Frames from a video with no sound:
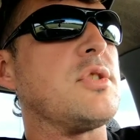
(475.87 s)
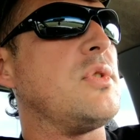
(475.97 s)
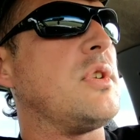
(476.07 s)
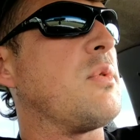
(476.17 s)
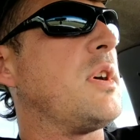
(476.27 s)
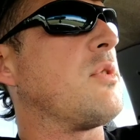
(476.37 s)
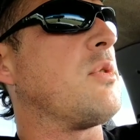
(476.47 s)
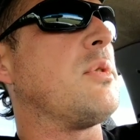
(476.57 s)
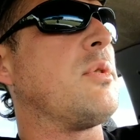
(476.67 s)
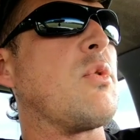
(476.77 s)
Truck ran
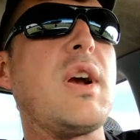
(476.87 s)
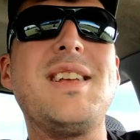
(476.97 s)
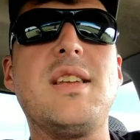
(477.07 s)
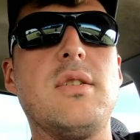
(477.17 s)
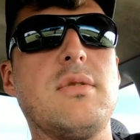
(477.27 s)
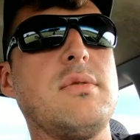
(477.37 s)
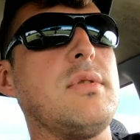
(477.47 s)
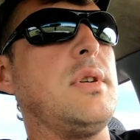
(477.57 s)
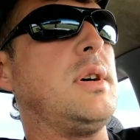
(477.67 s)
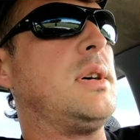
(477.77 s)
great here.
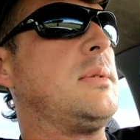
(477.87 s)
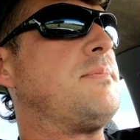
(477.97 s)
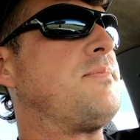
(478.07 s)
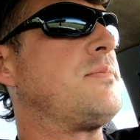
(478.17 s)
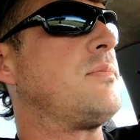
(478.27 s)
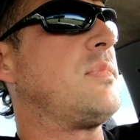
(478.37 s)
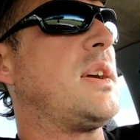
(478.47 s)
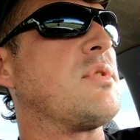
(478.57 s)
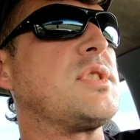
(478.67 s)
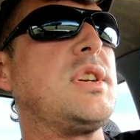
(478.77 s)

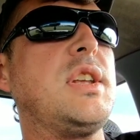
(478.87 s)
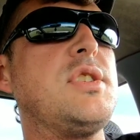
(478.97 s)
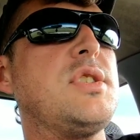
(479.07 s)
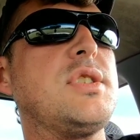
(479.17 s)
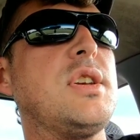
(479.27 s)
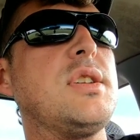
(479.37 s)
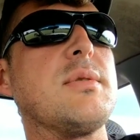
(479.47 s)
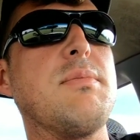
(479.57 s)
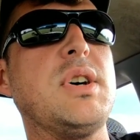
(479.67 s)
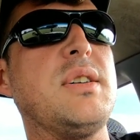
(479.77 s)
Never seen
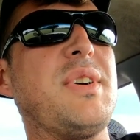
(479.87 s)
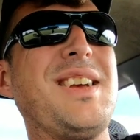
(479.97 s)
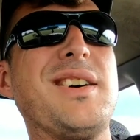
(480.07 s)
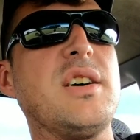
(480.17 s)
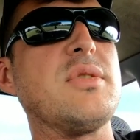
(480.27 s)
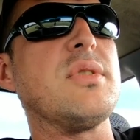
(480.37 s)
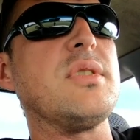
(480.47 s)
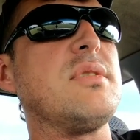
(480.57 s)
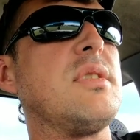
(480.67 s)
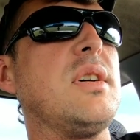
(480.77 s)
EGTs above 800.